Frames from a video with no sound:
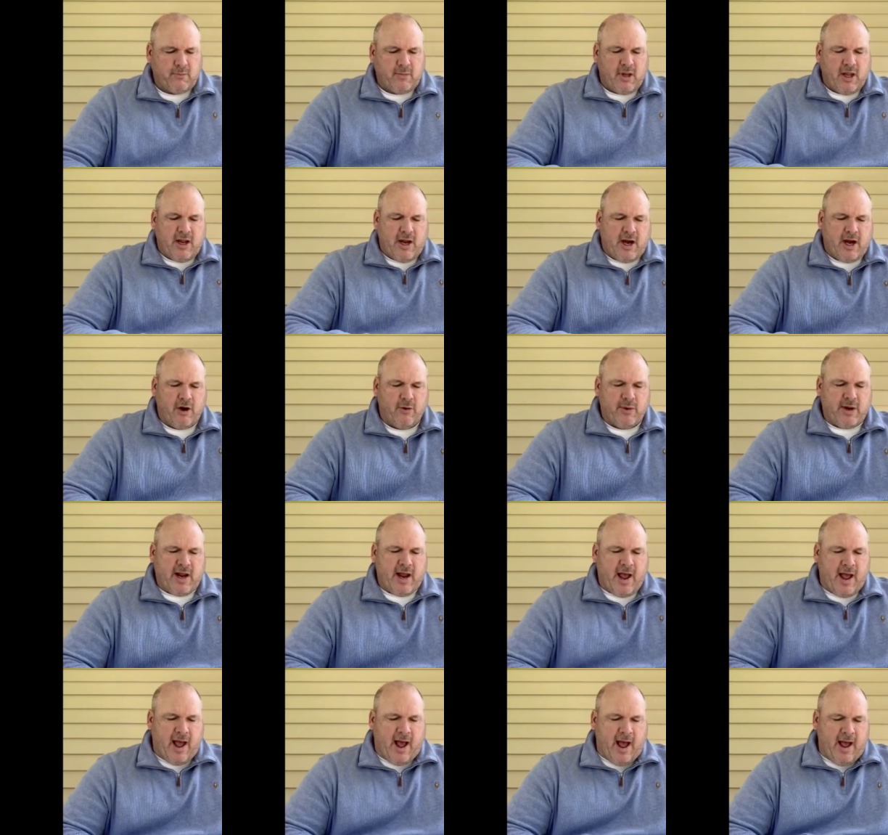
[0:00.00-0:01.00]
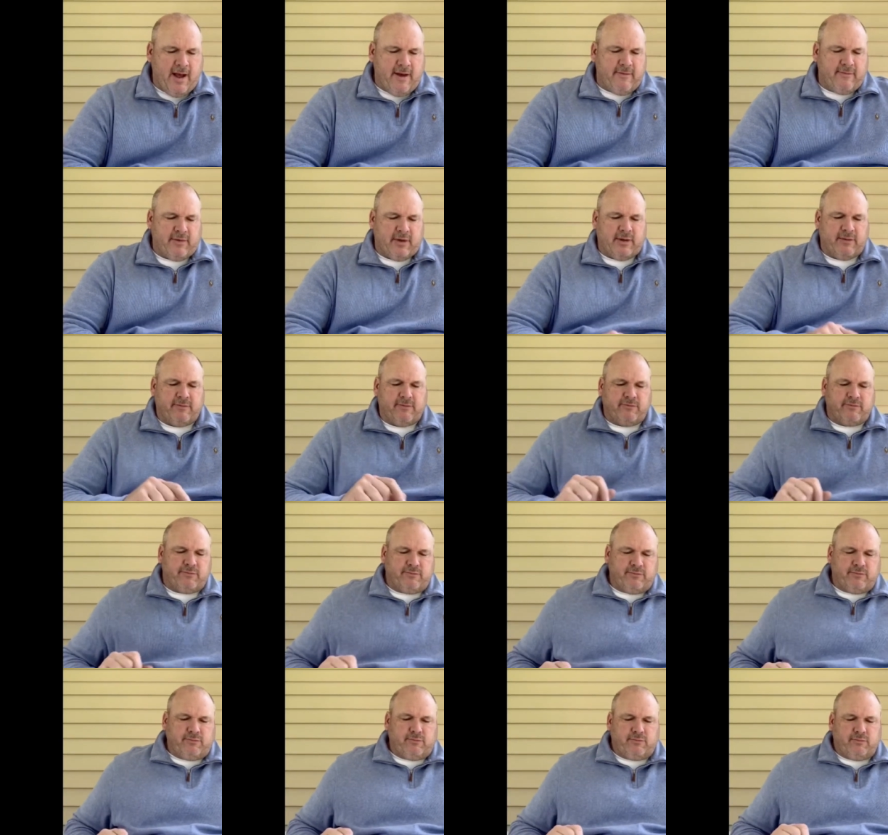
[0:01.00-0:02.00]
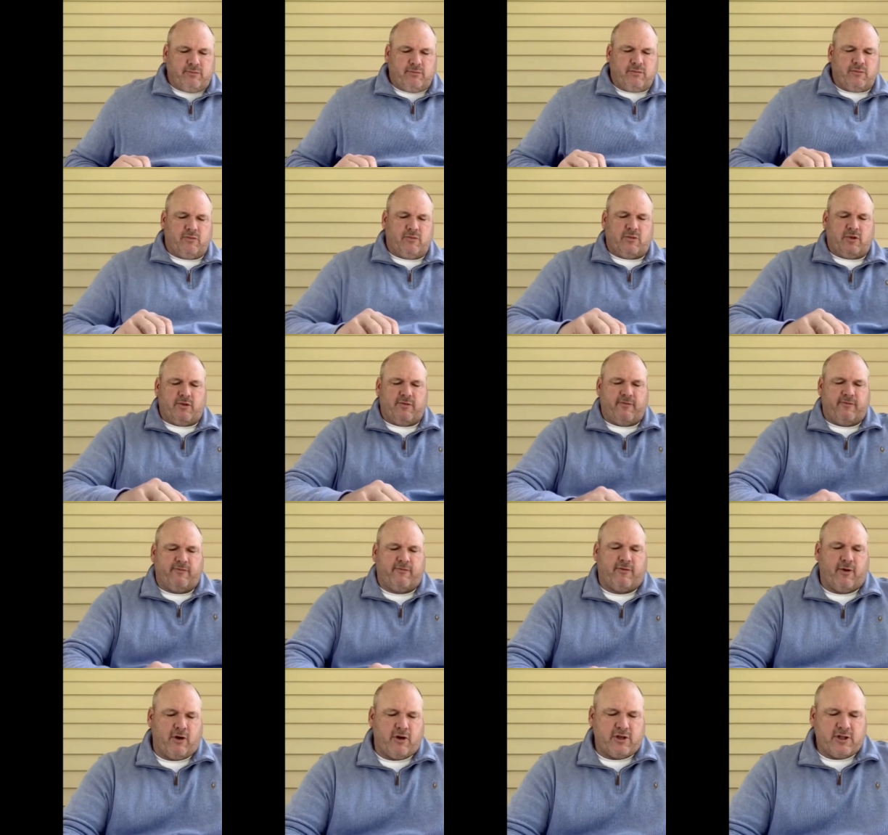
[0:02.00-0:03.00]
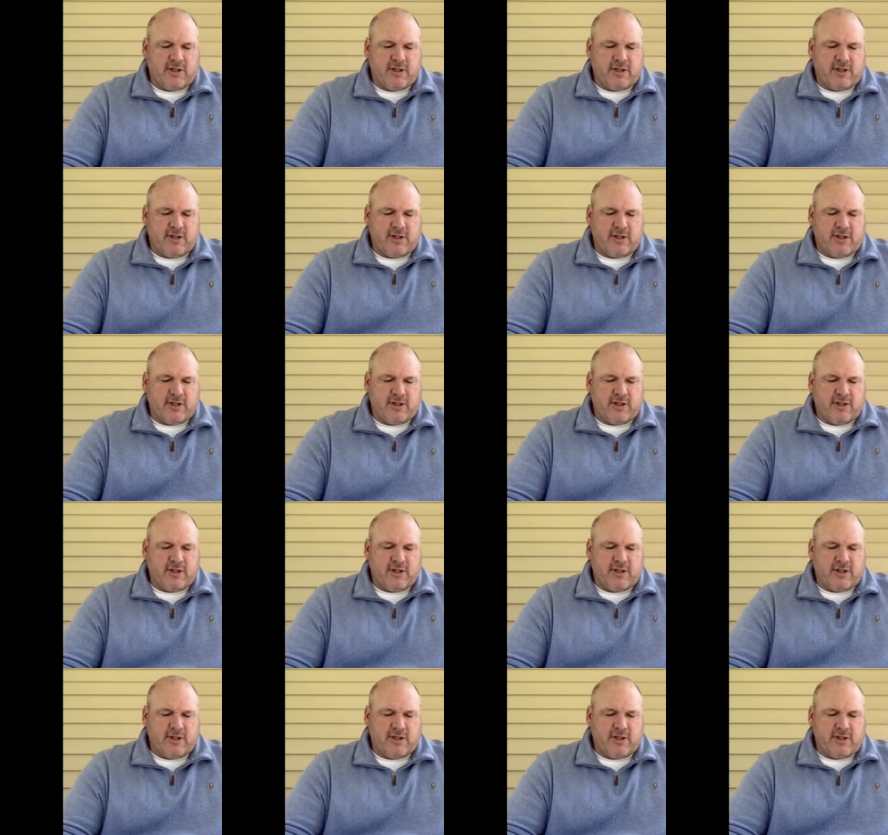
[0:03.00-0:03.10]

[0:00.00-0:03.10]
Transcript: Here we have in verse